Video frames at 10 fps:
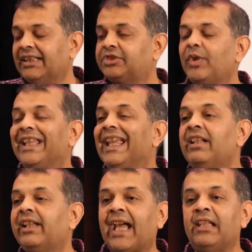is doing
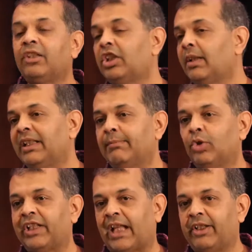incalculably
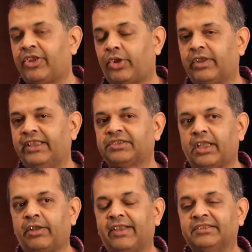more damage to these
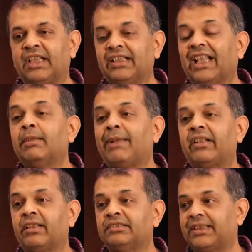countries than the
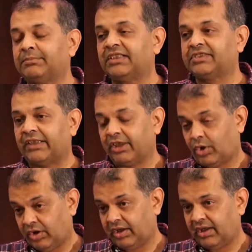migrants themselves ever
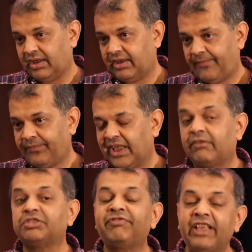could.
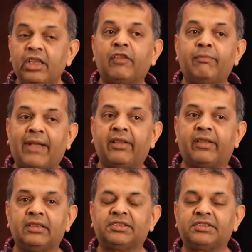It was fear of
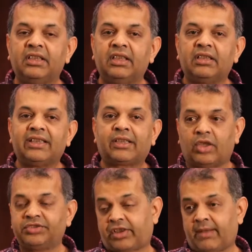migrants that
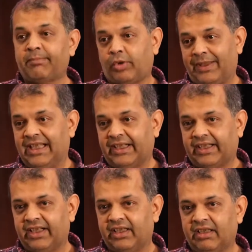caused Trump to be
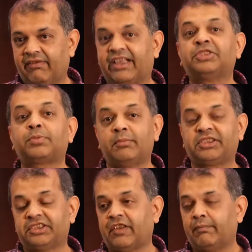elected, with his
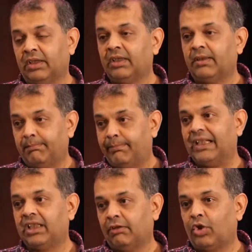promises of
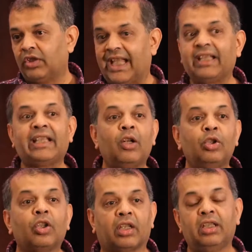build a wall. And now
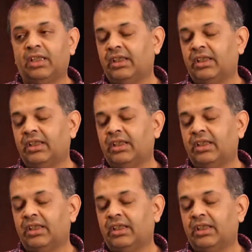look